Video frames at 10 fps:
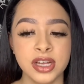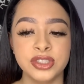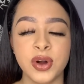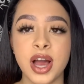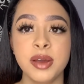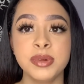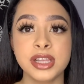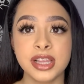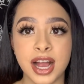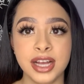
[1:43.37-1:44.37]
So I'm
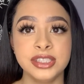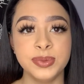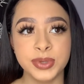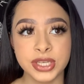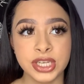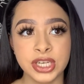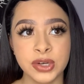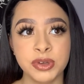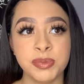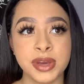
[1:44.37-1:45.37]
glad to be
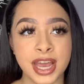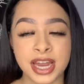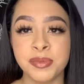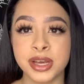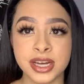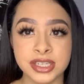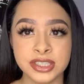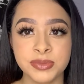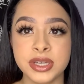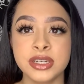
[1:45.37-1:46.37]
here with my aunt and my
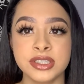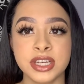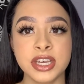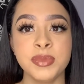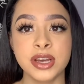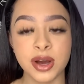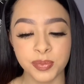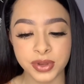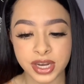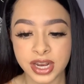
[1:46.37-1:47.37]
cousin because they keep me
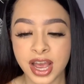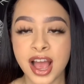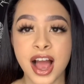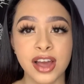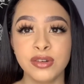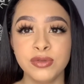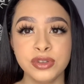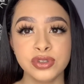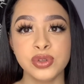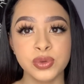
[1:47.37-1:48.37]
company. I don't
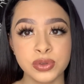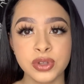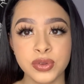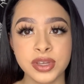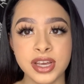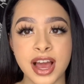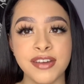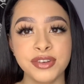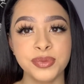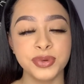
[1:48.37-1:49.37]
feel too lonely. I
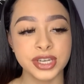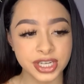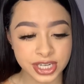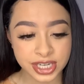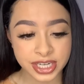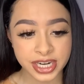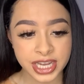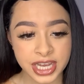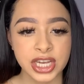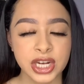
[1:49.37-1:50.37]
feel pretty good,
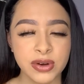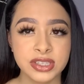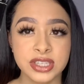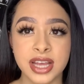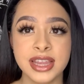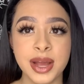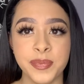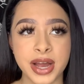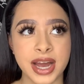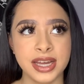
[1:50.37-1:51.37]
you know. It's not that
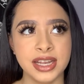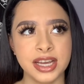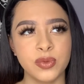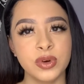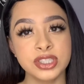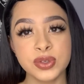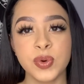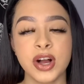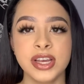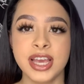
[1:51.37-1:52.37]
bad. Like, once in a
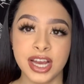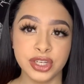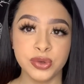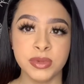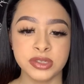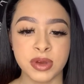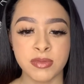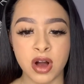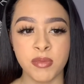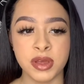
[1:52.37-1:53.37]
while, yeah, I do miss my
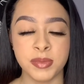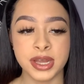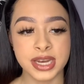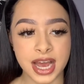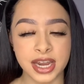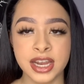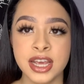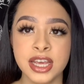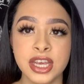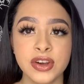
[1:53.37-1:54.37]
mom and my dad
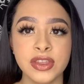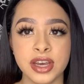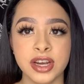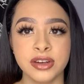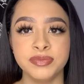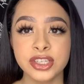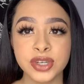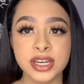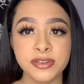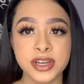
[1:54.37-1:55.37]
here and there. I
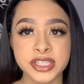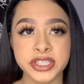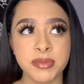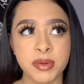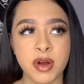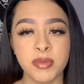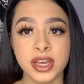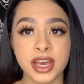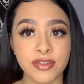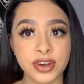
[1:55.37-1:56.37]
try to FaceTime my mom
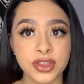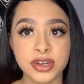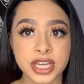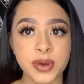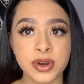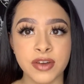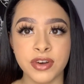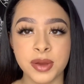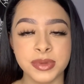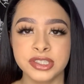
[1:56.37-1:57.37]
like every other day. Whenever
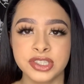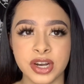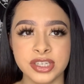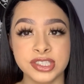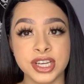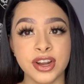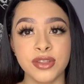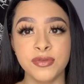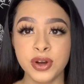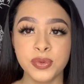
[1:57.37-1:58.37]
I miss her, I just get on
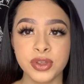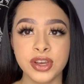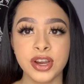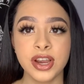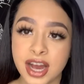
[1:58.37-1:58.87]
the phone with her.